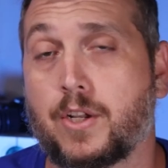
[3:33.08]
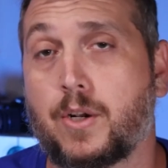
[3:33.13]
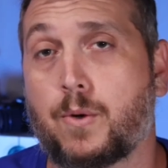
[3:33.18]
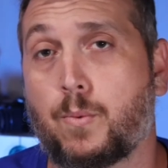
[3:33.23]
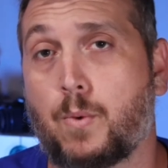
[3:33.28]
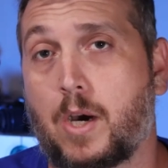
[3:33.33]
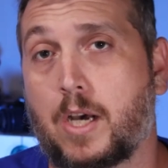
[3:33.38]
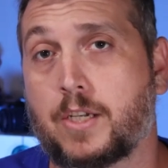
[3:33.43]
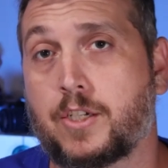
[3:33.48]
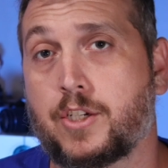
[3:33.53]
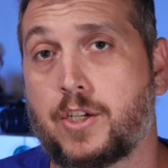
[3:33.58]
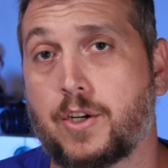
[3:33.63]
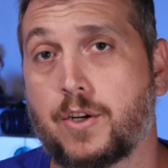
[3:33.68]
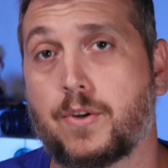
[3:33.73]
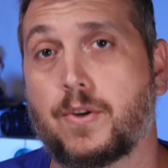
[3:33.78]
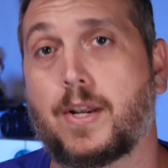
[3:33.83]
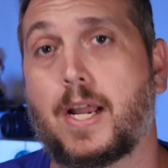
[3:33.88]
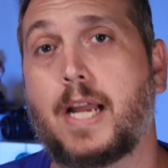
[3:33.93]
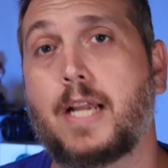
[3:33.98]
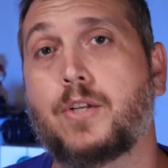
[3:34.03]
you're going to watch your
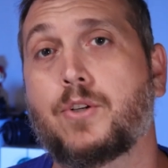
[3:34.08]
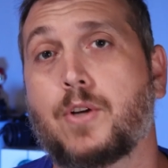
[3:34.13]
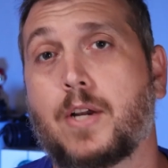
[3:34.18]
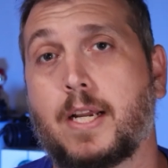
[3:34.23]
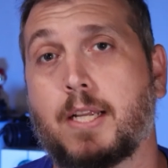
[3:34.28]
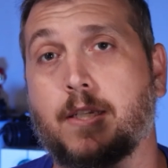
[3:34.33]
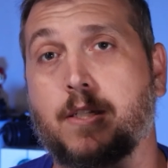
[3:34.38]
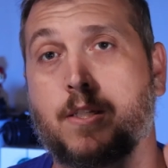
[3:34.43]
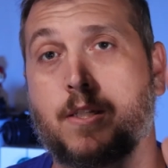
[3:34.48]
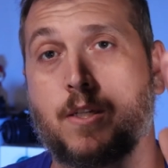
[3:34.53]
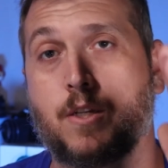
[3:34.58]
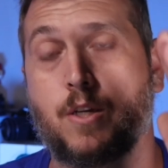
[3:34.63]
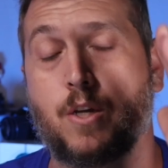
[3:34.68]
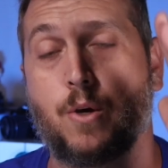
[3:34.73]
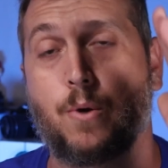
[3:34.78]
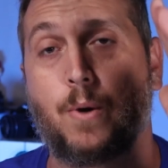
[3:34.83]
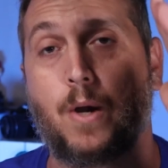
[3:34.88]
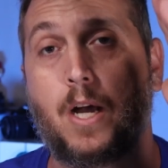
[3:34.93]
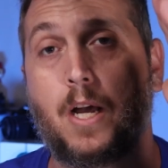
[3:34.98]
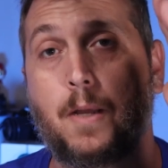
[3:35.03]
nitrites
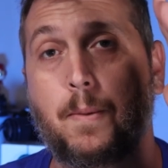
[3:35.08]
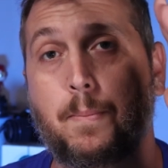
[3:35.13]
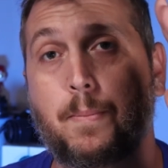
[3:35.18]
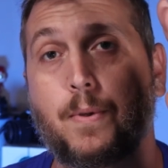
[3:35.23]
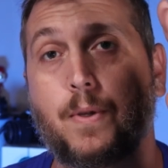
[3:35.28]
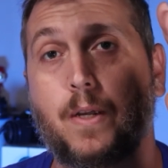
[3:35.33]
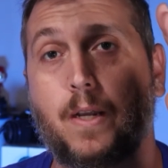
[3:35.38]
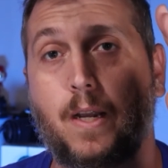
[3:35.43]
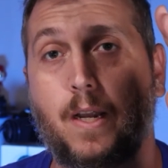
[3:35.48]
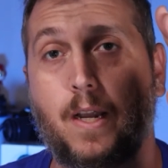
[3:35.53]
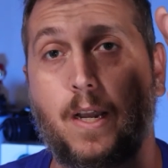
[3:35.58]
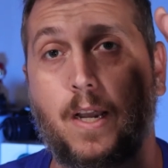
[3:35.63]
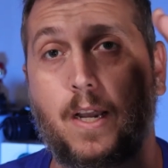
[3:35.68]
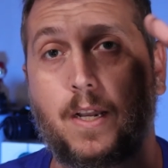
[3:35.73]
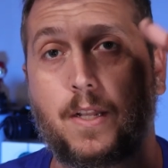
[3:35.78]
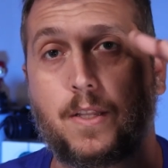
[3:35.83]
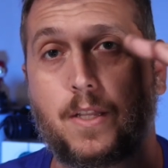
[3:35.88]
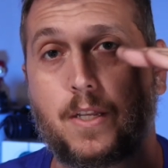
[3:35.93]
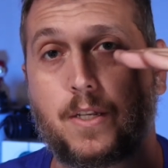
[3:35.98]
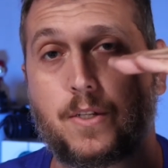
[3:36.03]
go up,
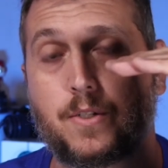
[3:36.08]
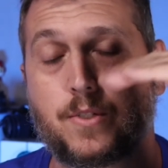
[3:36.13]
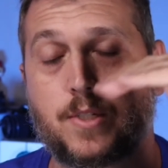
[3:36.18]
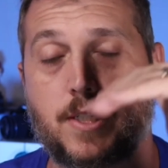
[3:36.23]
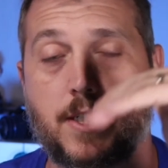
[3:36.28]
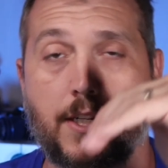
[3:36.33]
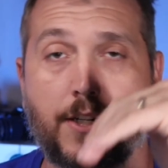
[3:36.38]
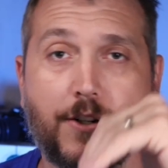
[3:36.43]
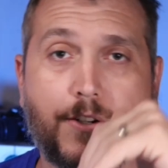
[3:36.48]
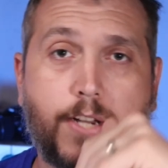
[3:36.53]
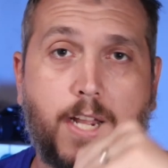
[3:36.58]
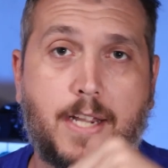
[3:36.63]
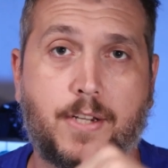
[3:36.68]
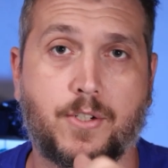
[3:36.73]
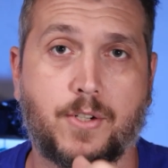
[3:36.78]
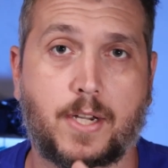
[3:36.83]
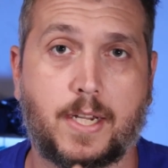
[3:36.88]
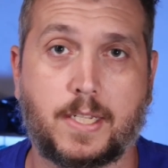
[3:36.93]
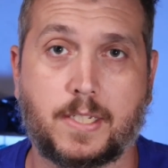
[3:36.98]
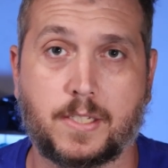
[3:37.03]
and then you'll see your
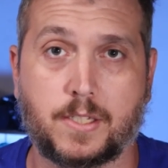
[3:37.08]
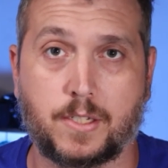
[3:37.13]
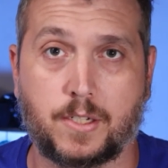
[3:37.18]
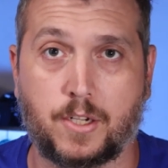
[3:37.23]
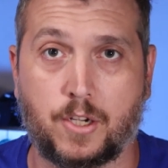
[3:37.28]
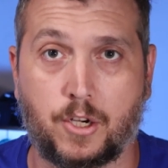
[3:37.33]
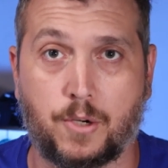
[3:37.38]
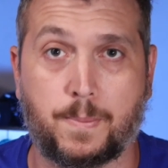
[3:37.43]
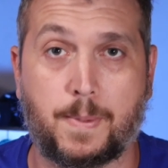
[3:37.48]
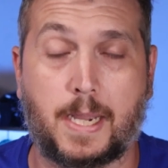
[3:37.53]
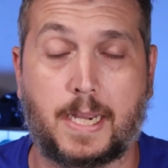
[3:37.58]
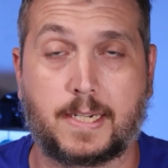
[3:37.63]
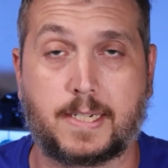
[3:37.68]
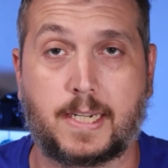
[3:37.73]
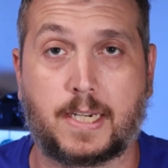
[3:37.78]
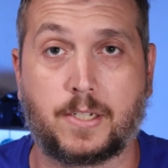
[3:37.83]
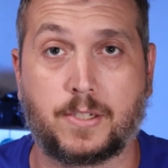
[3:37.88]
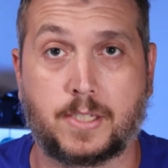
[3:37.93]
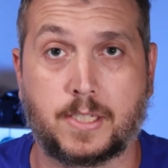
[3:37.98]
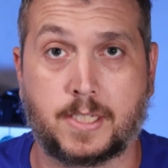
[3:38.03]
nitrites go back
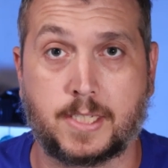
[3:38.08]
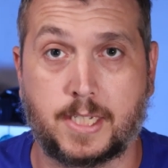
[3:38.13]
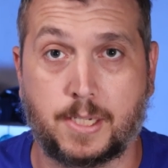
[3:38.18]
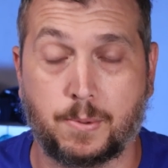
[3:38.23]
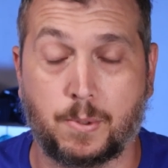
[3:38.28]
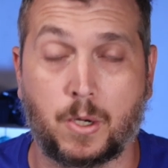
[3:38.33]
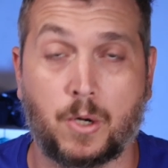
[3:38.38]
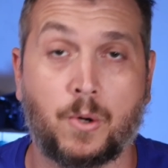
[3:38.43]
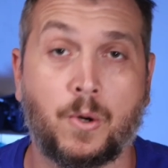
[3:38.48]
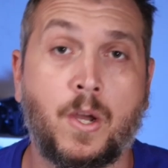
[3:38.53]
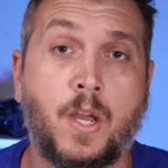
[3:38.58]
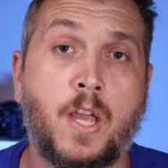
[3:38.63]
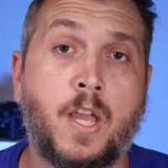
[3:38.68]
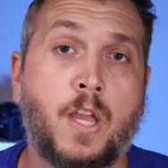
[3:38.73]
down to zero.